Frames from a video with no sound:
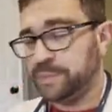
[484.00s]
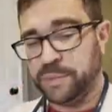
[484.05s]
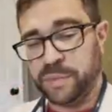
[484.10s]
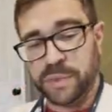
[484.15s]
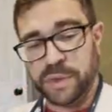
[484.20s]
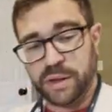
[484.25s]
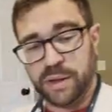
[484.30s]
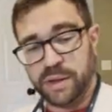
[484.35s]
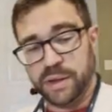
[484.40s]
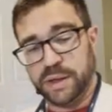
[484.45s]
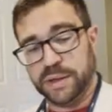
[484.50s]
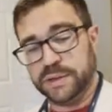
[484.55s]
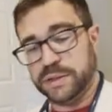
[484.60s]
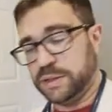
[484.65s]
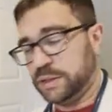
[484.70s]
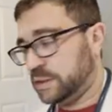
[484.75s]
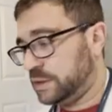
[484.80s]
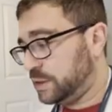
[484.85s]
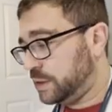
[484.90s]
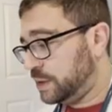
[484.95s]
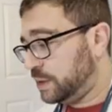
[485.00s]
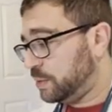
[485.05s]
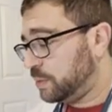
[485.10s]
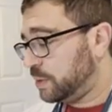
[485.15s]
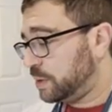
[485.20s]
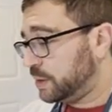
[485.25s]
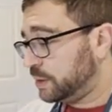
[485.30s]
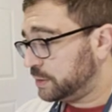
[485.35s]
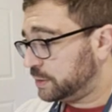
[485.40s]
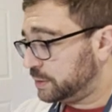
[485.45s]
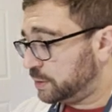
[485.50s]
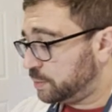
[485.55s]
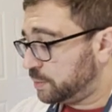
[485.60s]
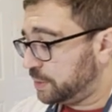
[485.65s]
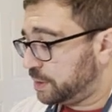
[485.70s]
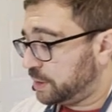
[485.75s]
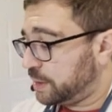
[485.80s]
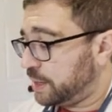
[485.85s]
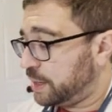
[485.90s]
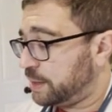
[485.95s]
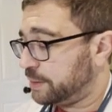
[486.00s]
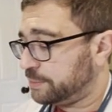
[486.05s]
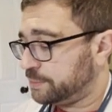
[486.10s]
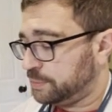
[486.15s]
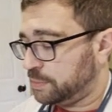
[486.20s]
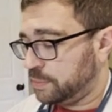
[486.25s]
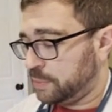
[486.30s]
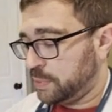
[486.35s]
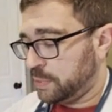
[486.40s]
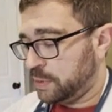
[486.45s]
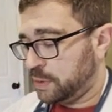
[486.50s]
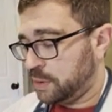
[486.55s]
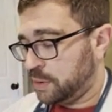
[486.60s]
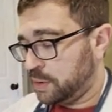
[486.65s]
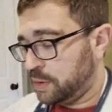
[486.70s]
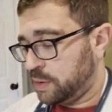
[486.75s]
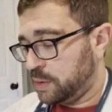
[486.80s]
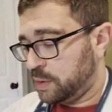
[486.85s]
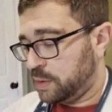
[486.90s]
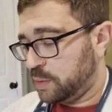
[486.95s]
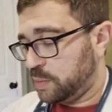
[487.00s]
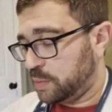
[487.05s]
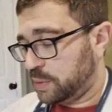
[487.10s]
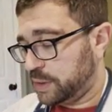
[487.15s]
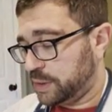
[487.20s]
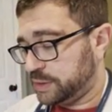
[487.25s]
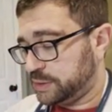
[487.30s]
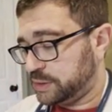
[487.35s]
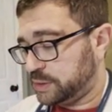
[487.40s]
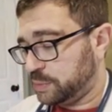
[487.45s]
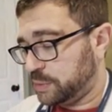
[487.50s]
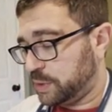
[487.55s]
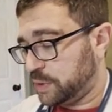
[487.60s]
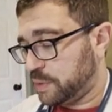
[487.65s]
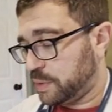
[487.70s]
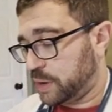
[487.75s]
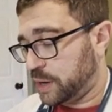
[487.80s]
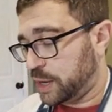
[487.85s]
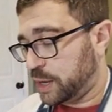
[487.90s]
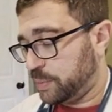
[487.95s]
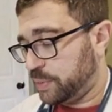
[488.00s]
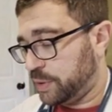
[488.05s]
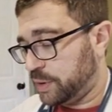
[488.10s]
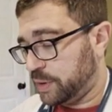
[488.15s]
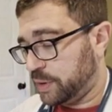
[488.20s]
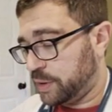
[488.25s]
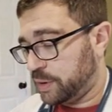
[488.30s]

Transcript: Let's see, what else did we get? What else did we grab here?